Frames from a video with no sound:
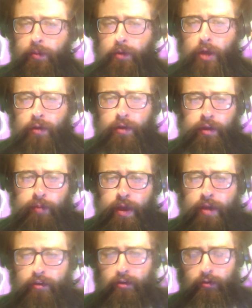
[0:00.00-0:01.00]
holiday,
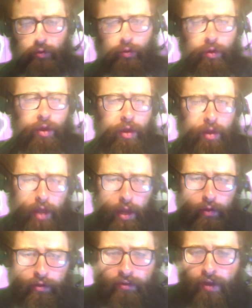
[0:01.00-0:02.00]
Passover, I
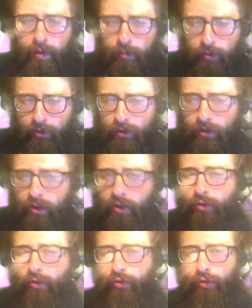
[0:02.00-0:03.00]
will attempt
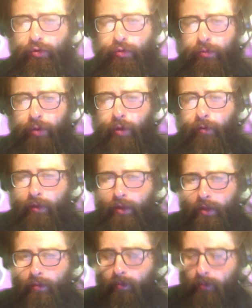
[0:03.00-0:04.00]
to,
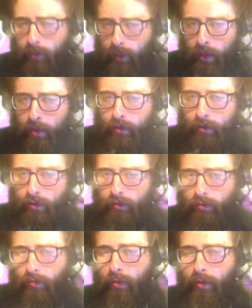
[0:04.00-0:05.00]
hopefully,
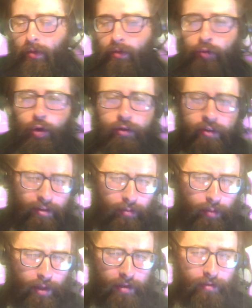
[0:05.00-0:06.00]

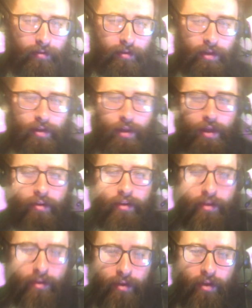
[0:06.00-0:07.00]
participate in
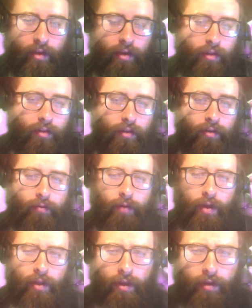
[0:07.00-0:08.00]
ending this
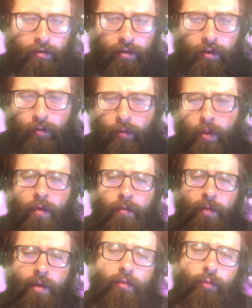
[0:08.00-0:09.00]
final exile.
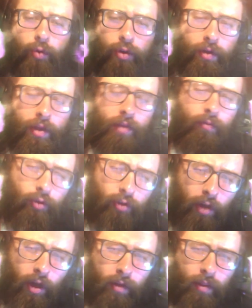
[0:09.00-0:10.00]
It's we're, it's, we're
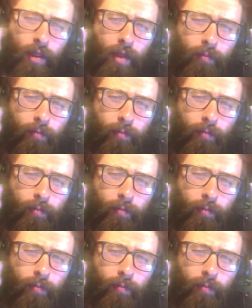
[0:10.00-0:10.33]
taught that